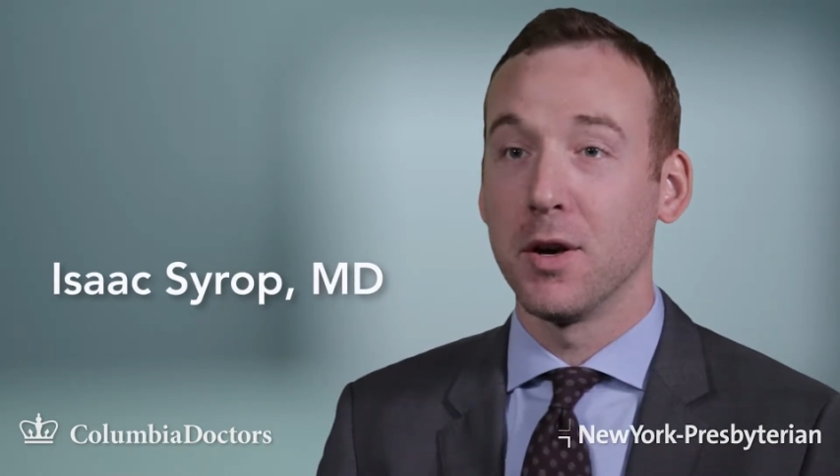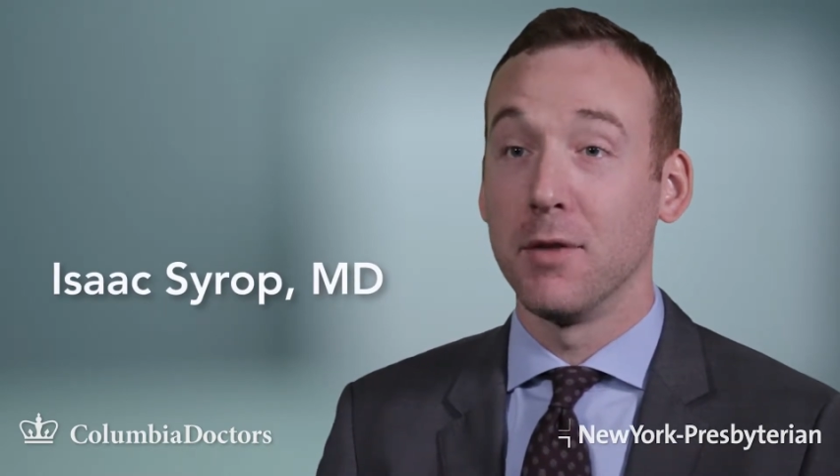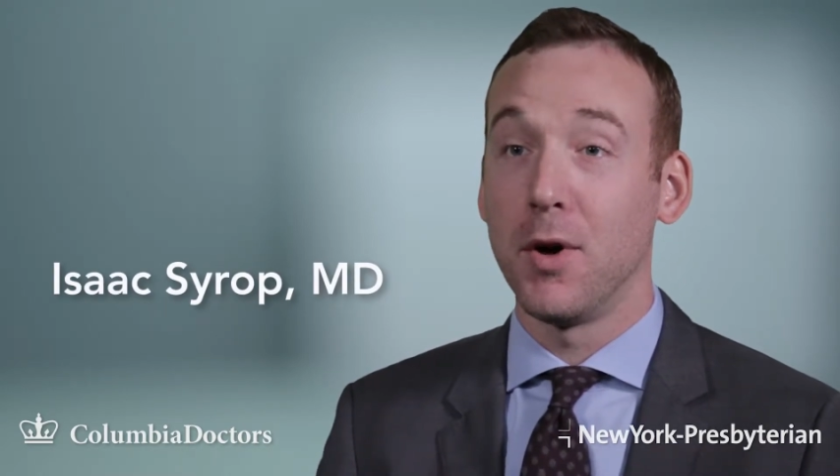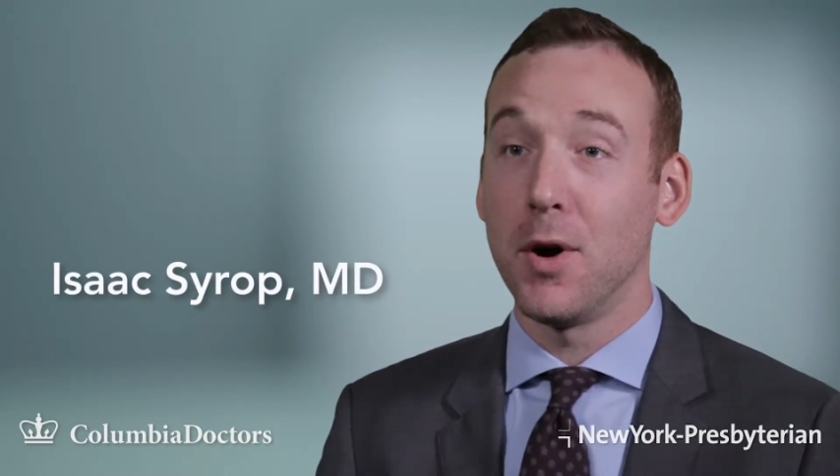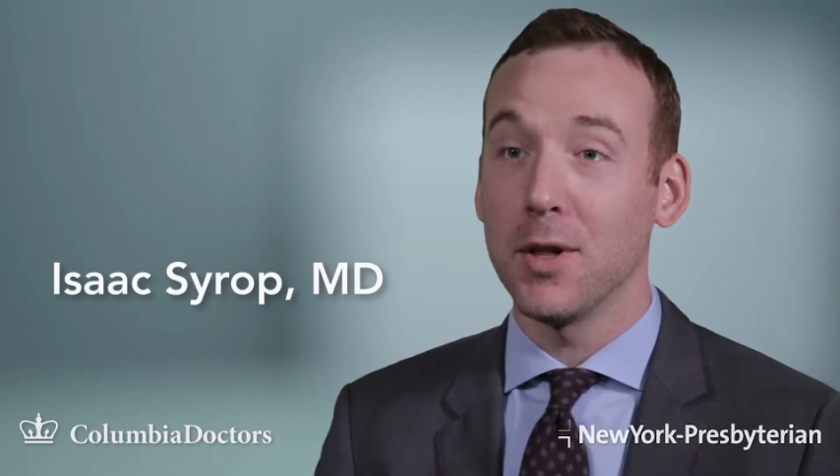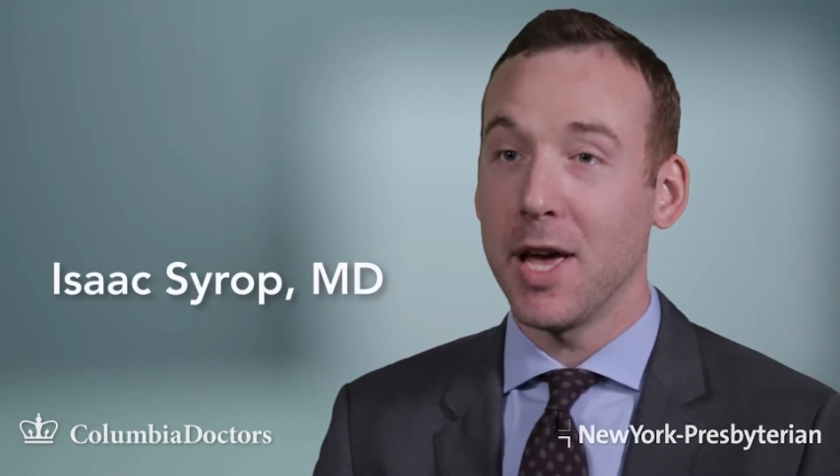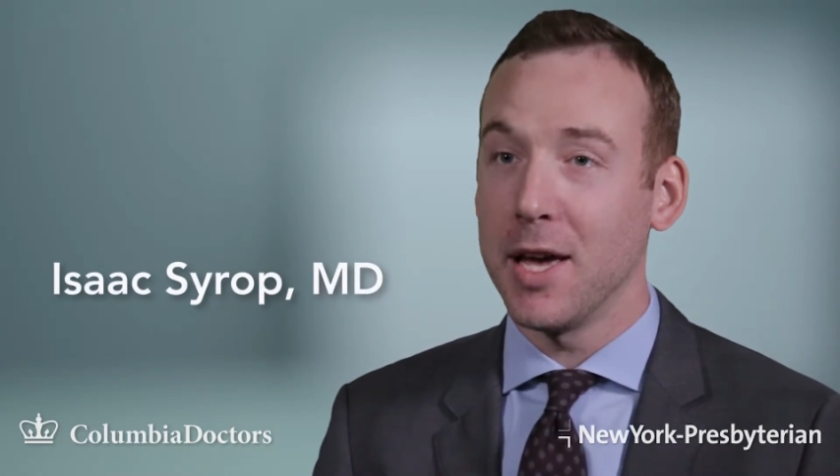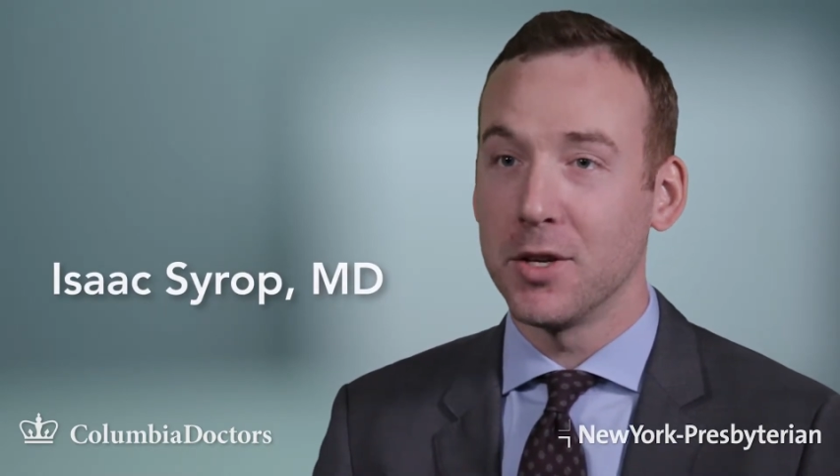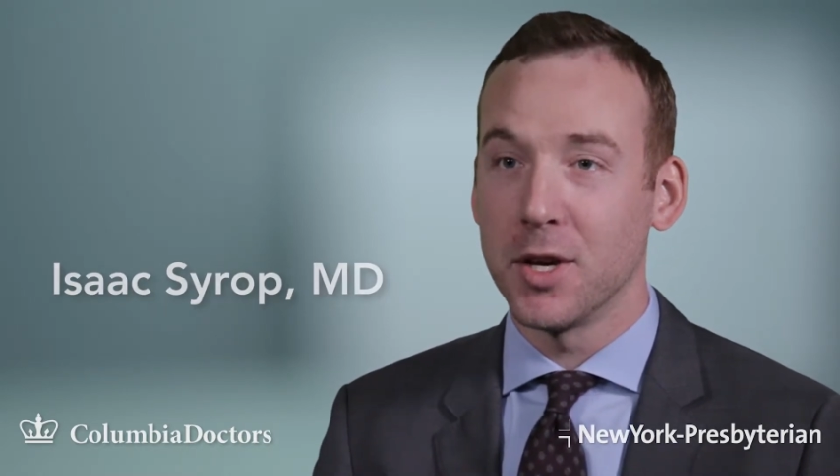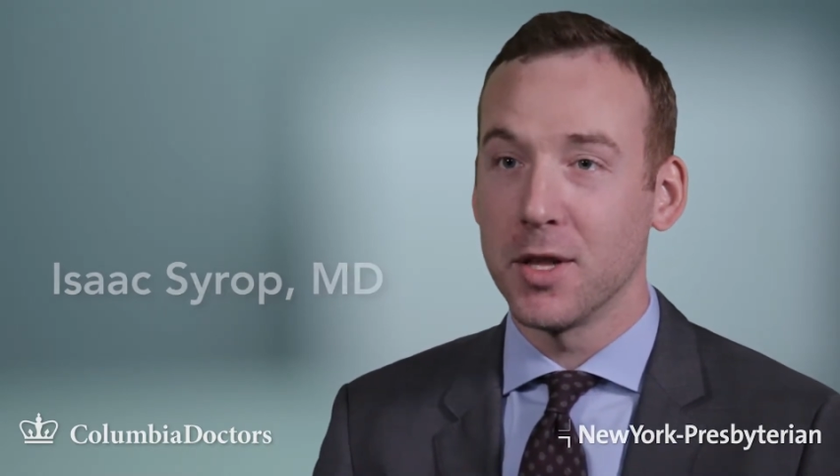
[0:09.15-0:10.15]
of all
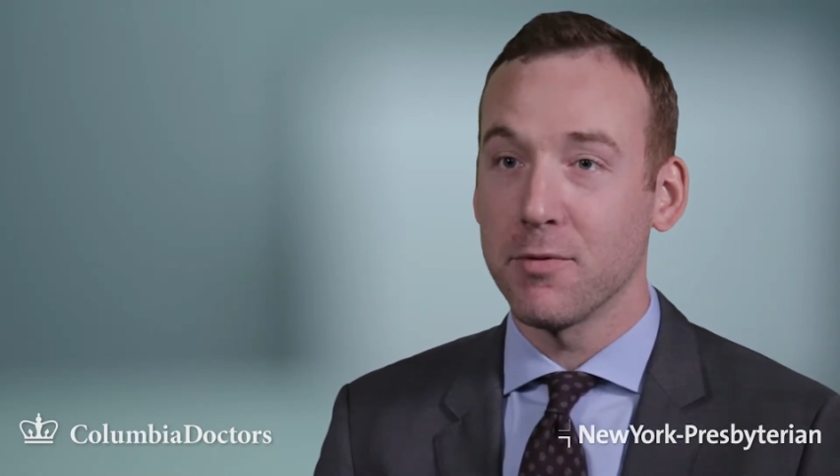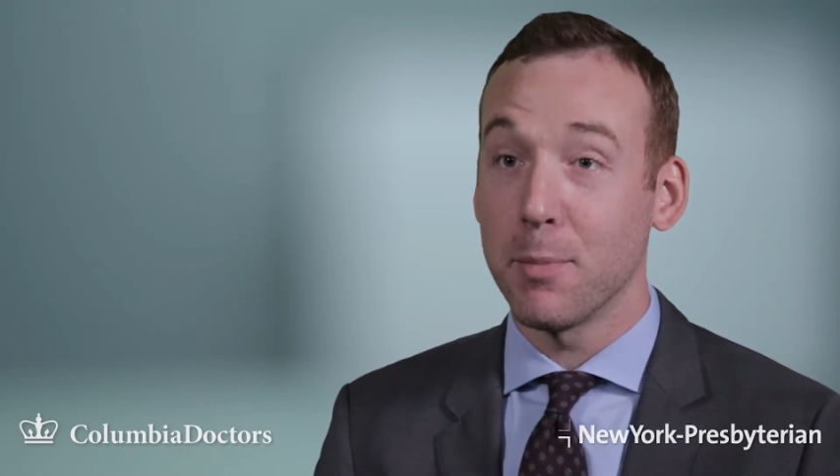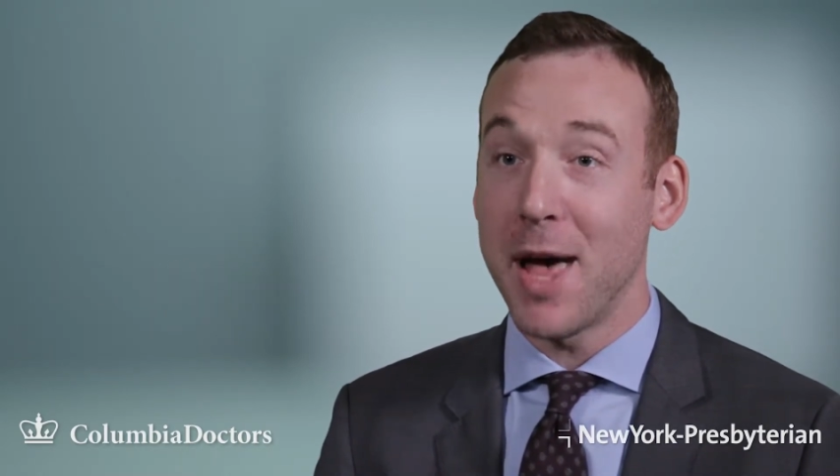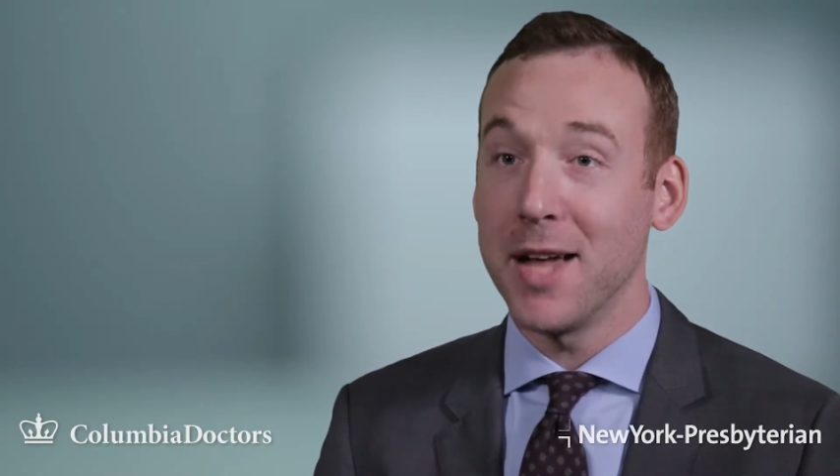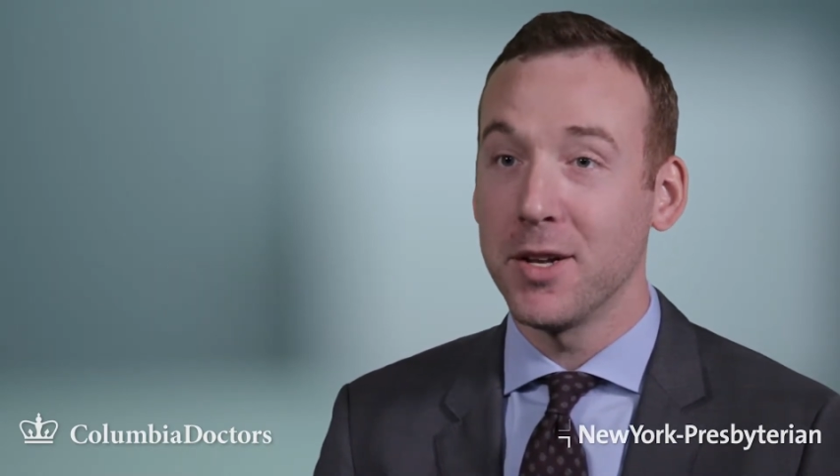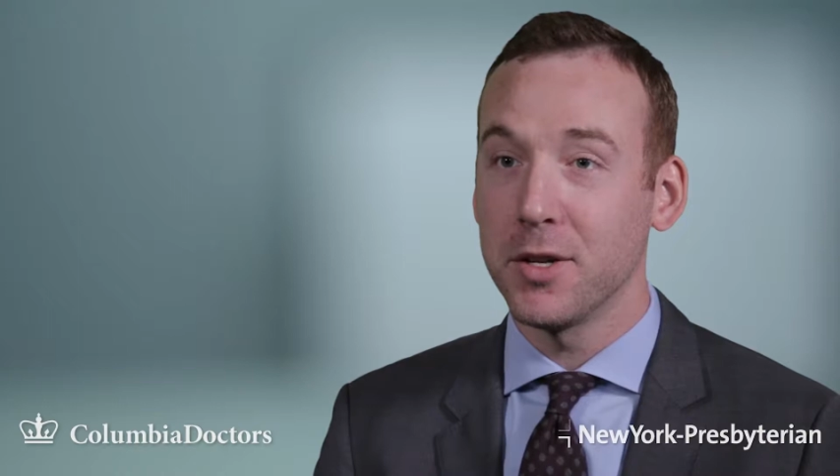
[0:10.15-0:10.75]
ages from head